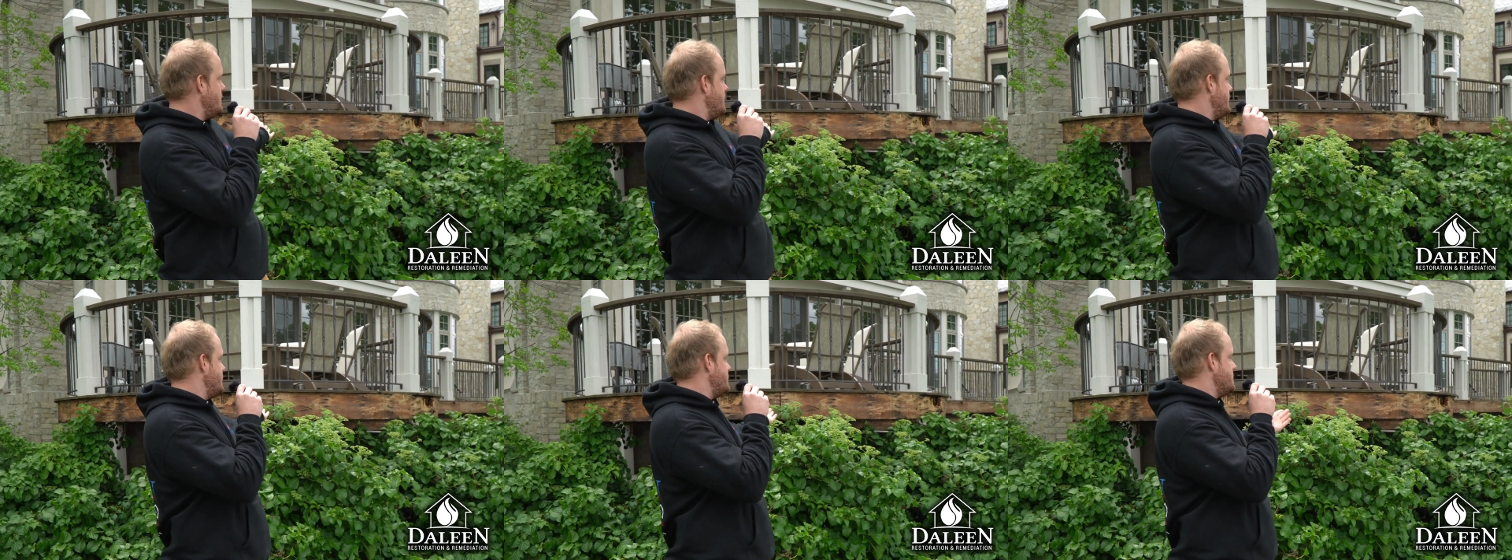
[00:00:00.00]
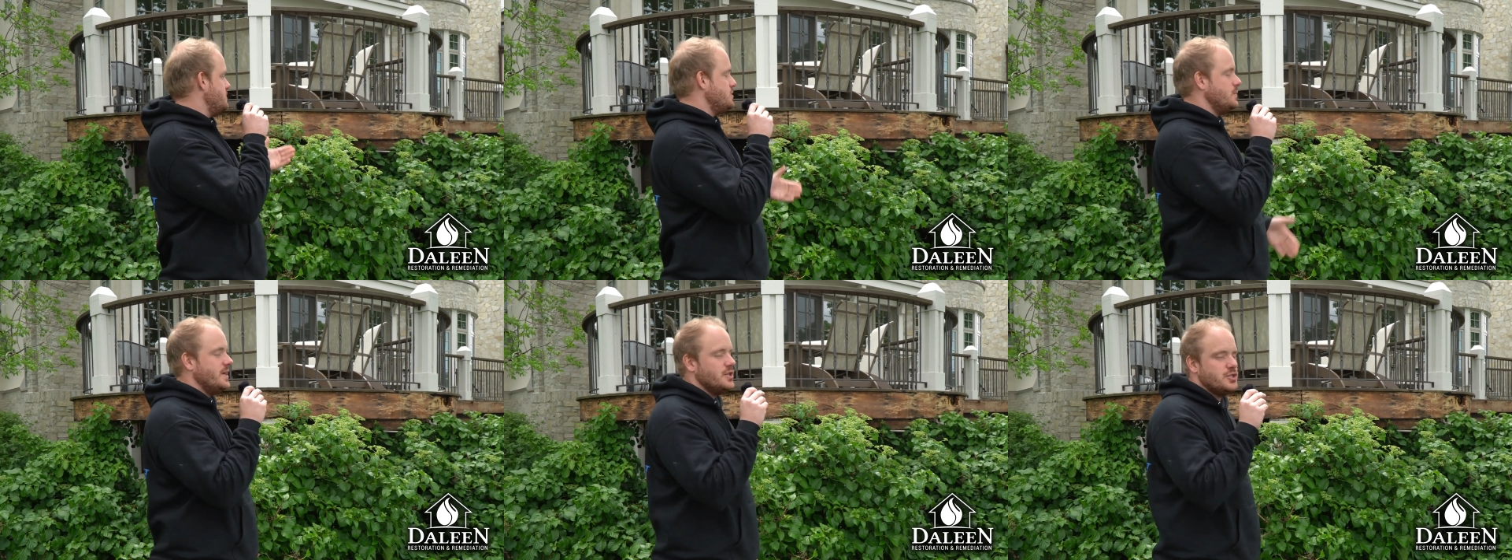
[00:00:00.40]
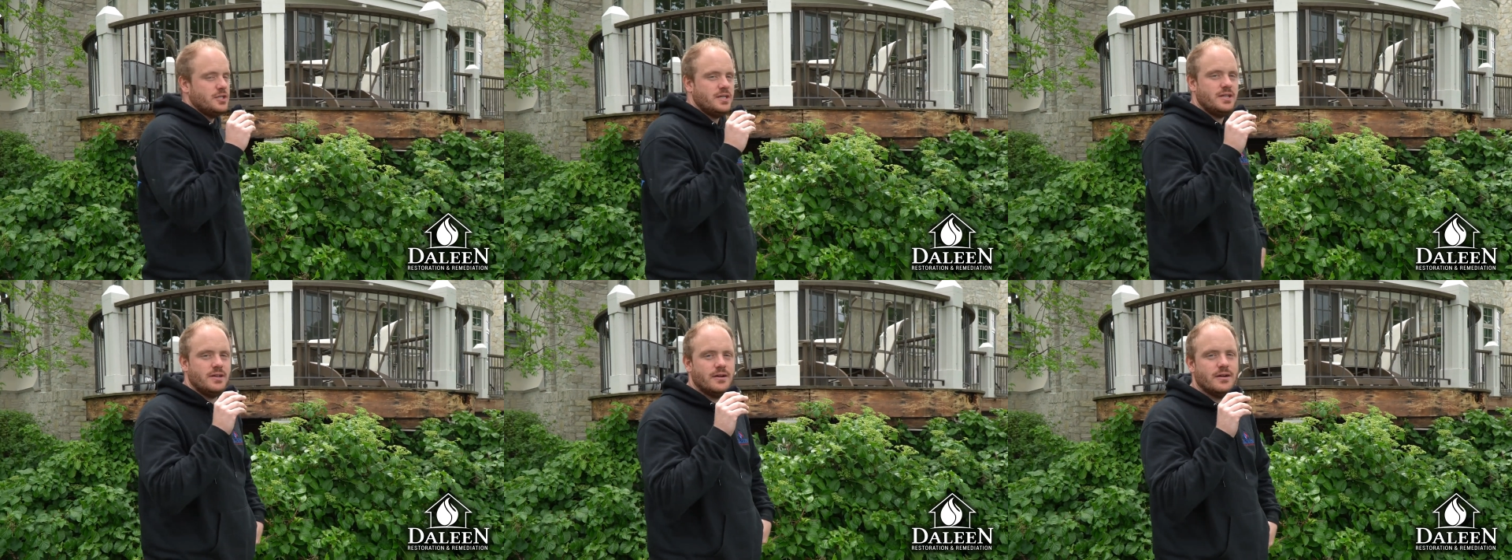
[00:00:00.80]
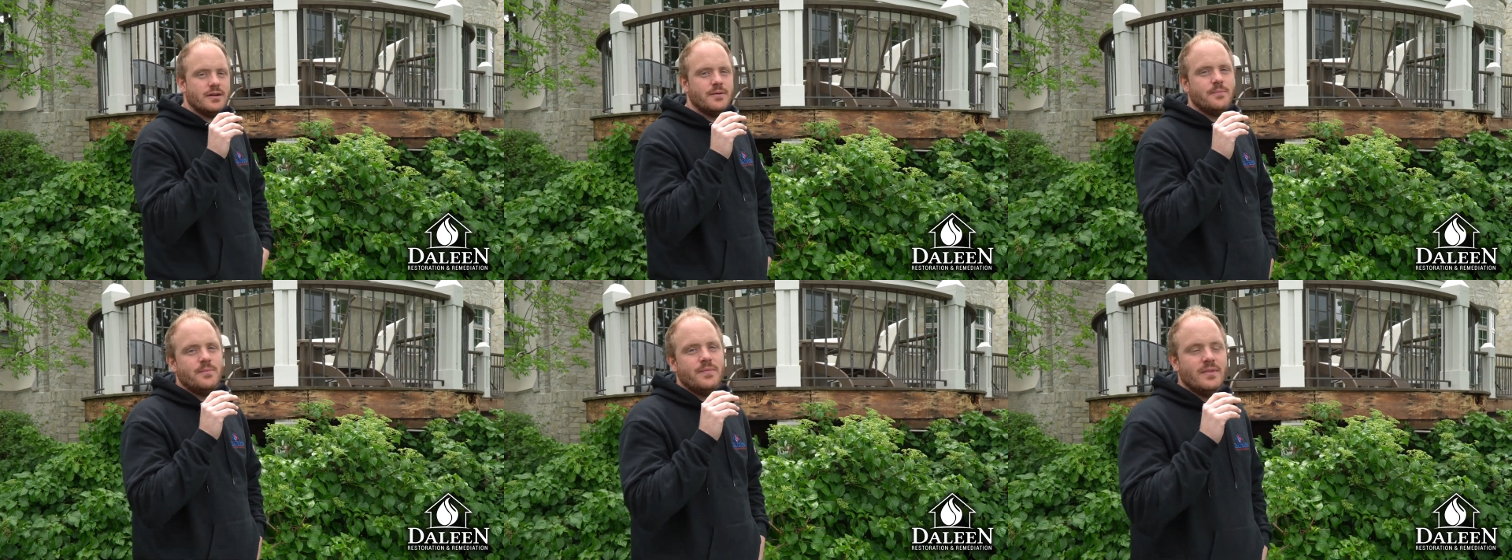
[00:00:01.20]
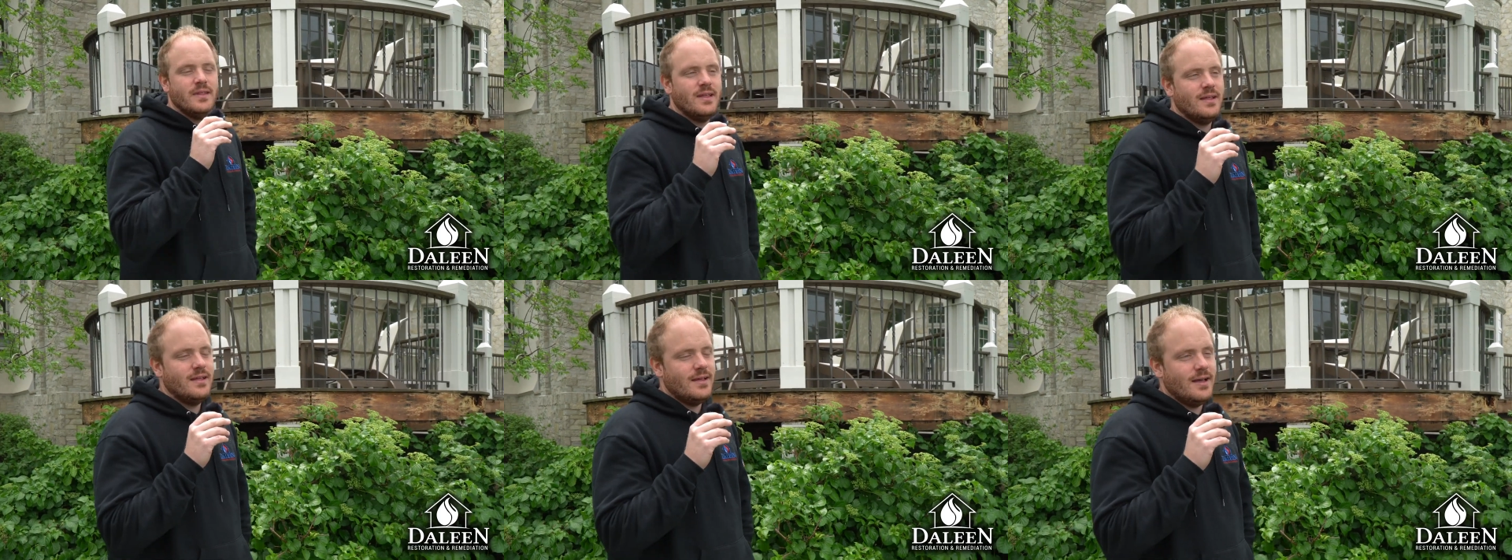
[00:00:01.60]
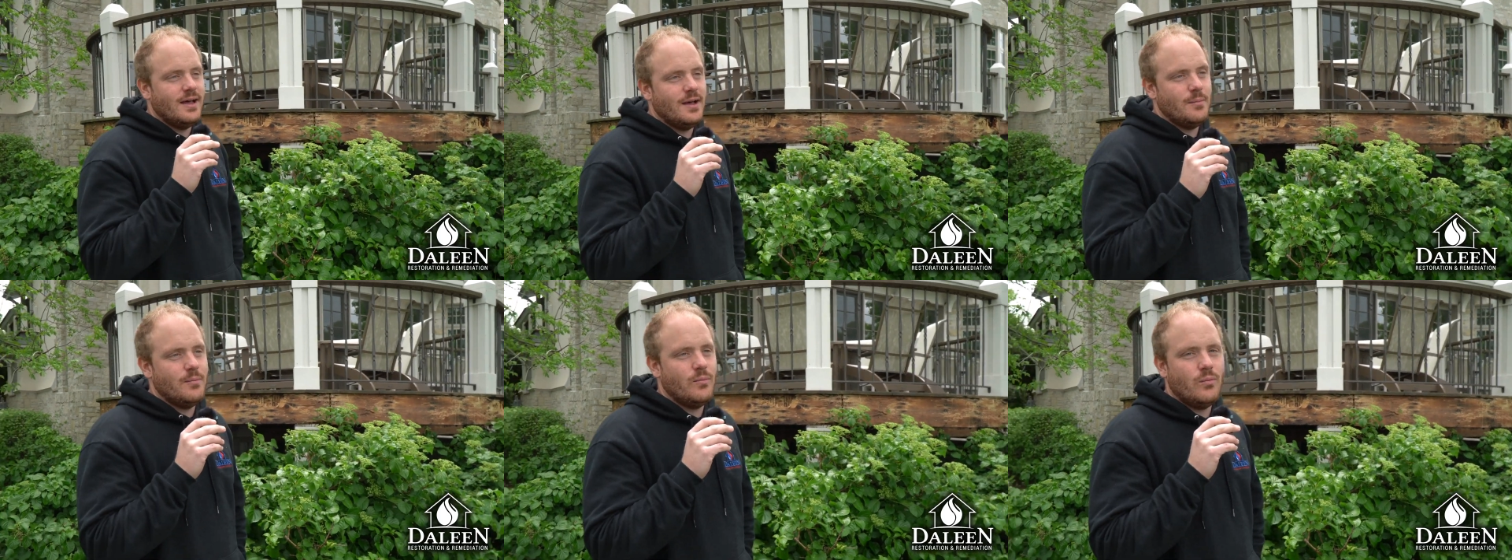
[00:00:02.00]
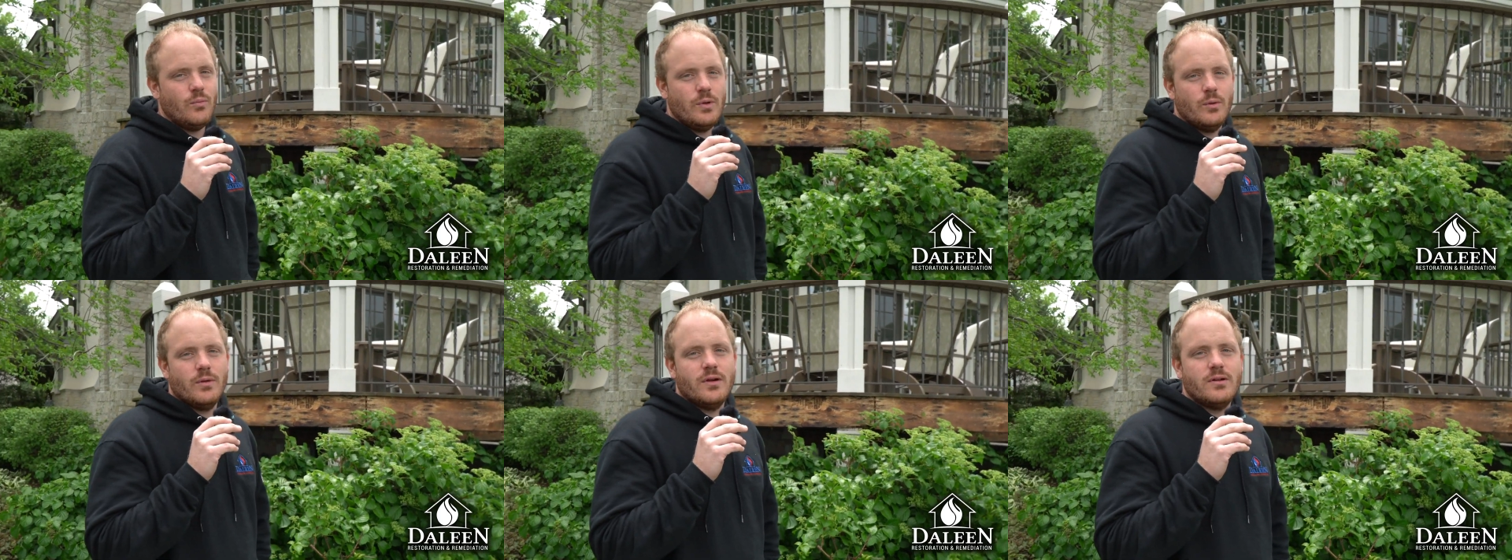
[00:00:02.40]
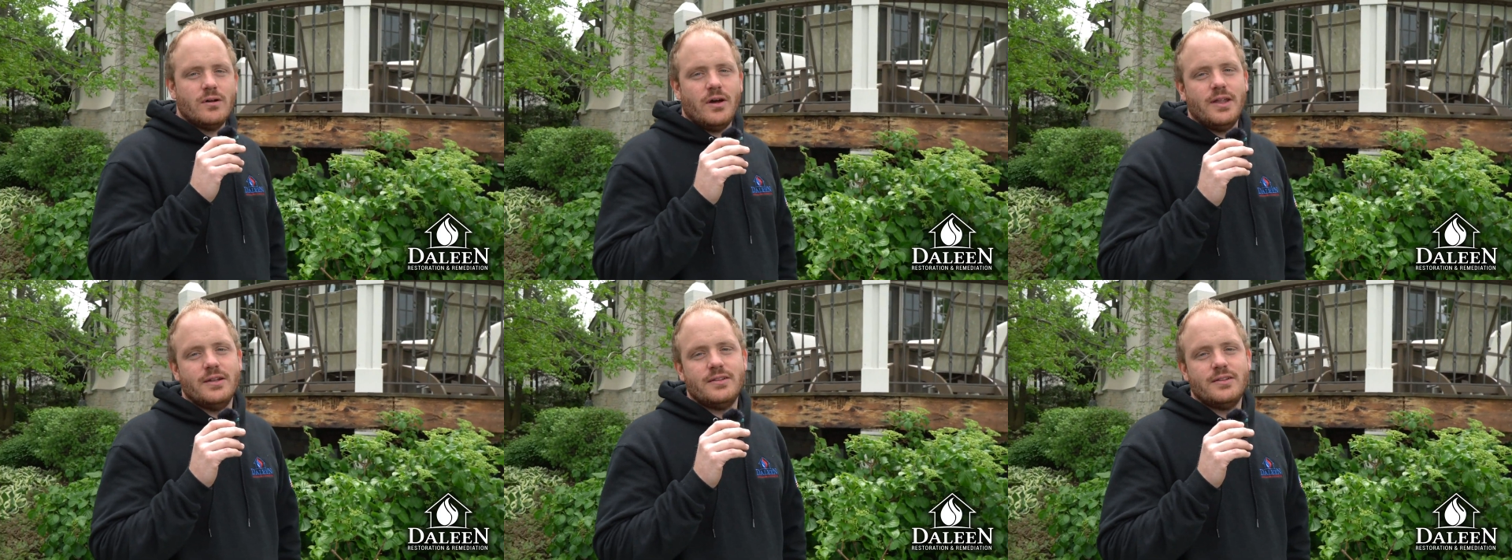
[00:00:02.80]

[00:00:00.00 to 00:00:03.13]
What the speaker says: this situation here. We were called